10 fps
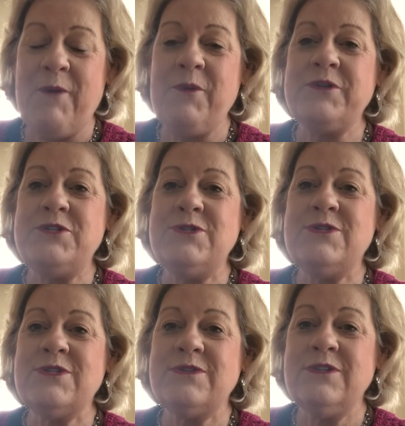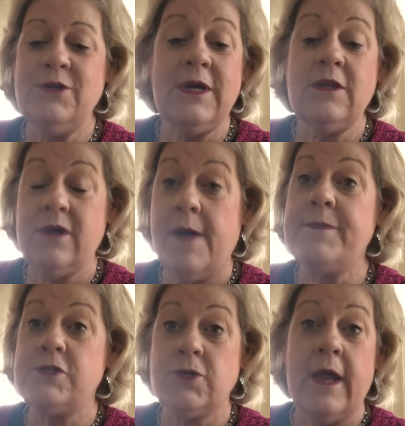I want you to, you can look up
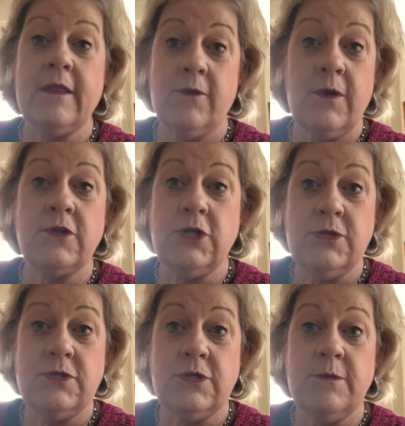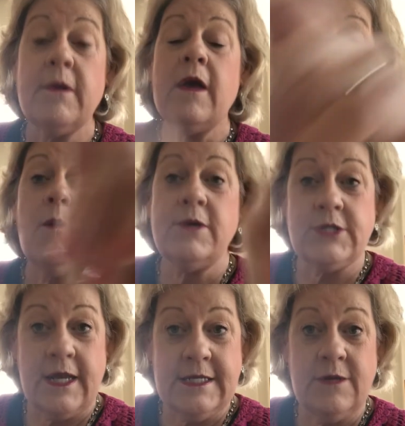the trailer on YouTube,
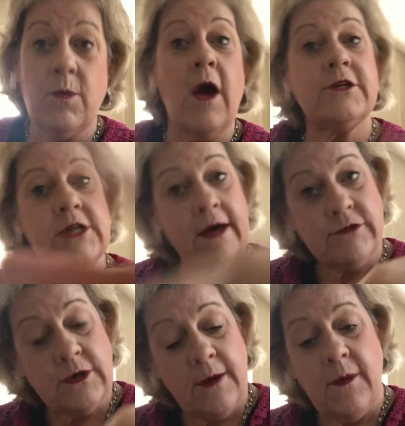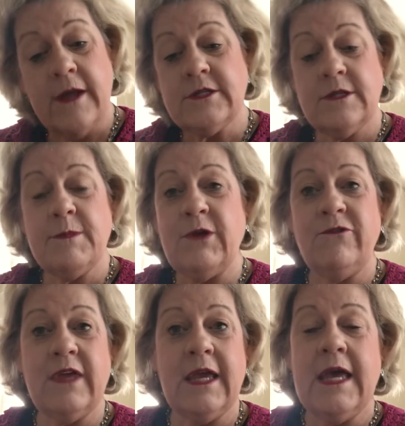which I did watch after I watched the
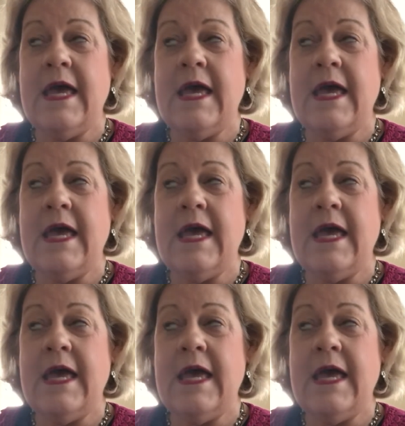movie,